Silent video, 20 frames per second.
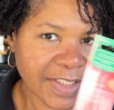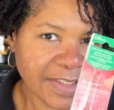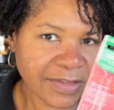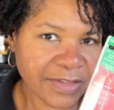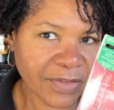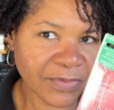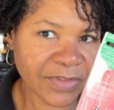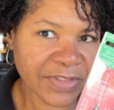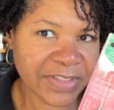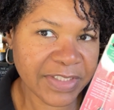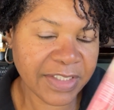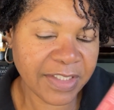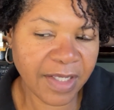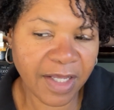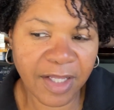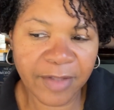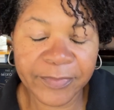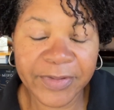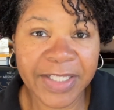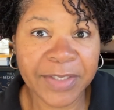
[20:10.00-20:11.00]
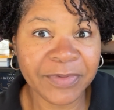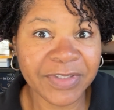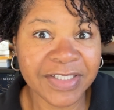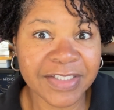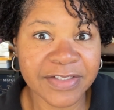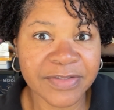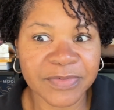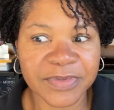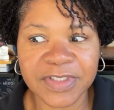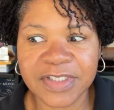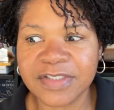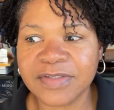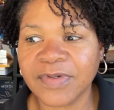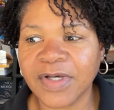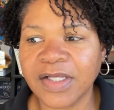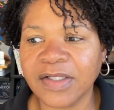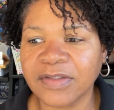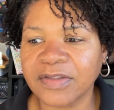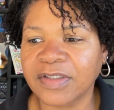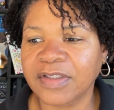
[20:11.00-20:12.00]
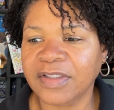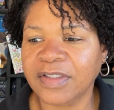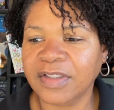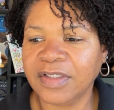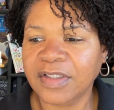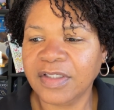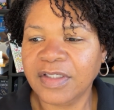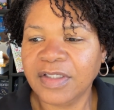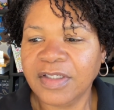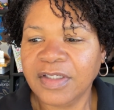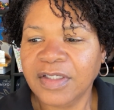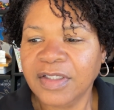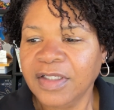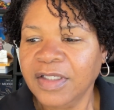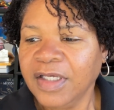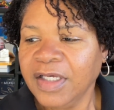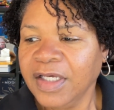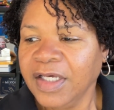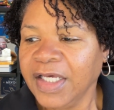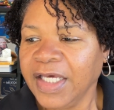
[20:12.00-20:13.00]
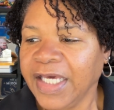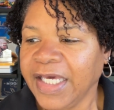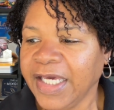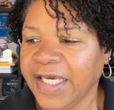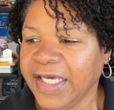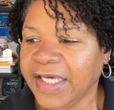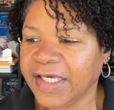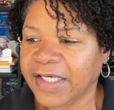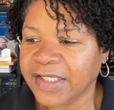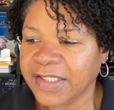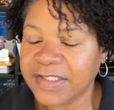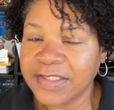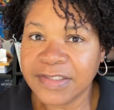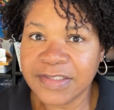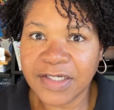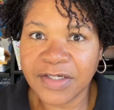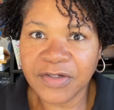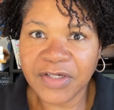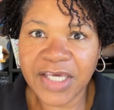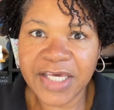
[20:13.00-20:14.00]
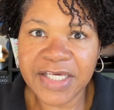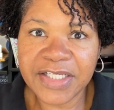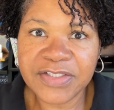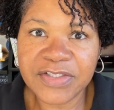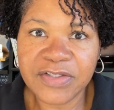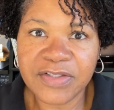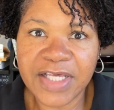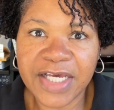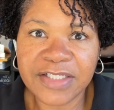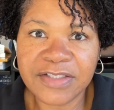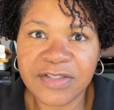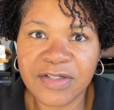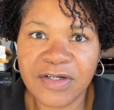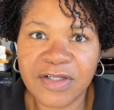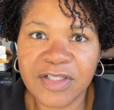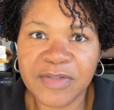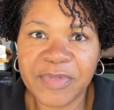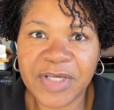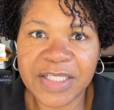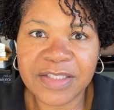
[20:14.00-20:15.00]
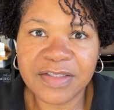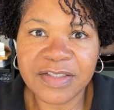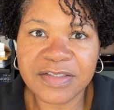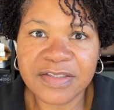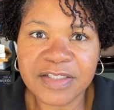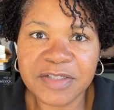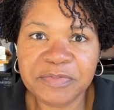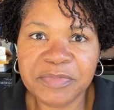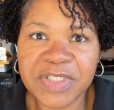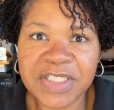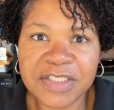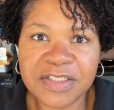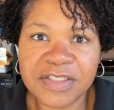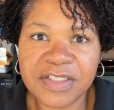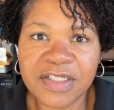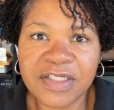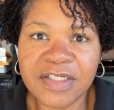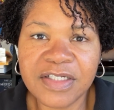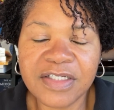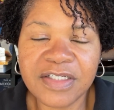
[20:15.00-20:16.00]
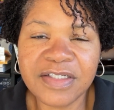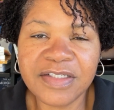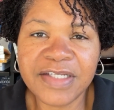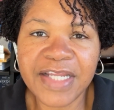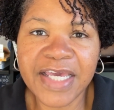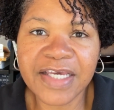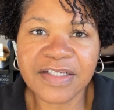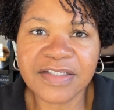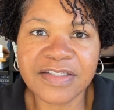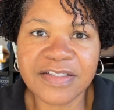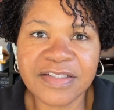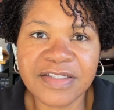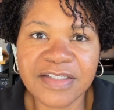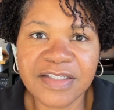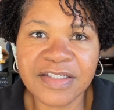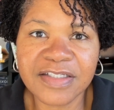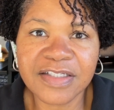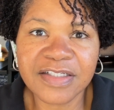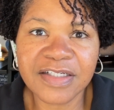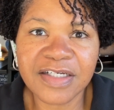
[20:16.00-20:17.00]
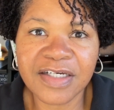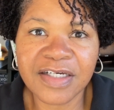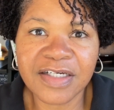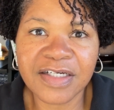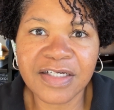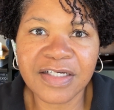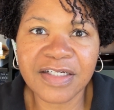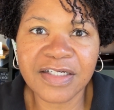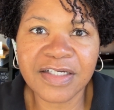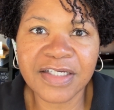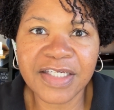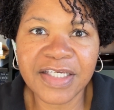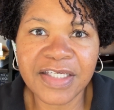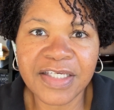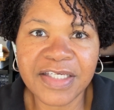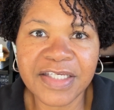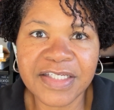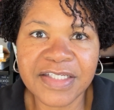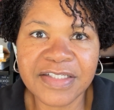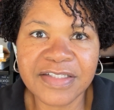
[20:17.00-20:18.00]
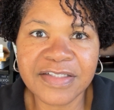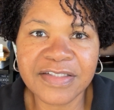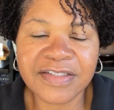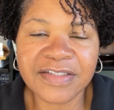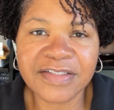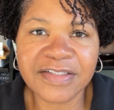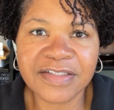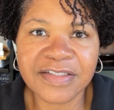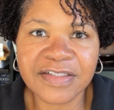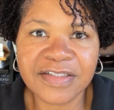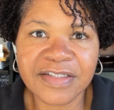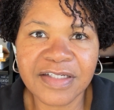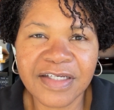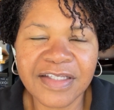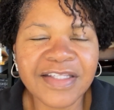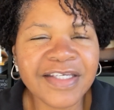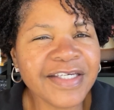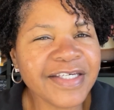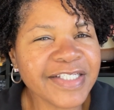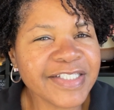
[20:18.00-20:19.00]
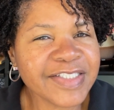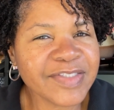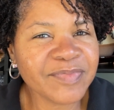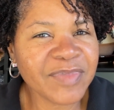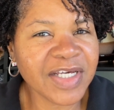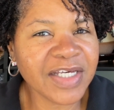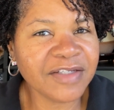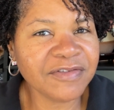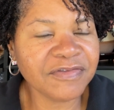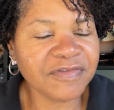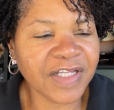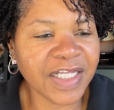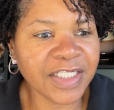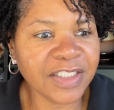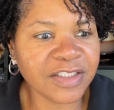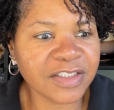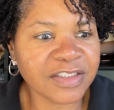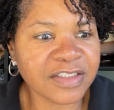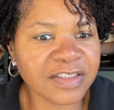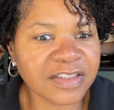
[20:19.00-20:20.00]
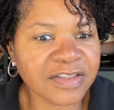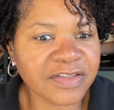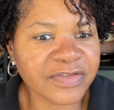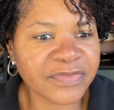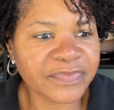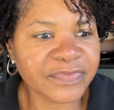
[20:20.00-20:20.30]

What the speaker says: So we'll see. I'll play with this one as well. And okay, so that's all about the slippage. Next is, I think it's my final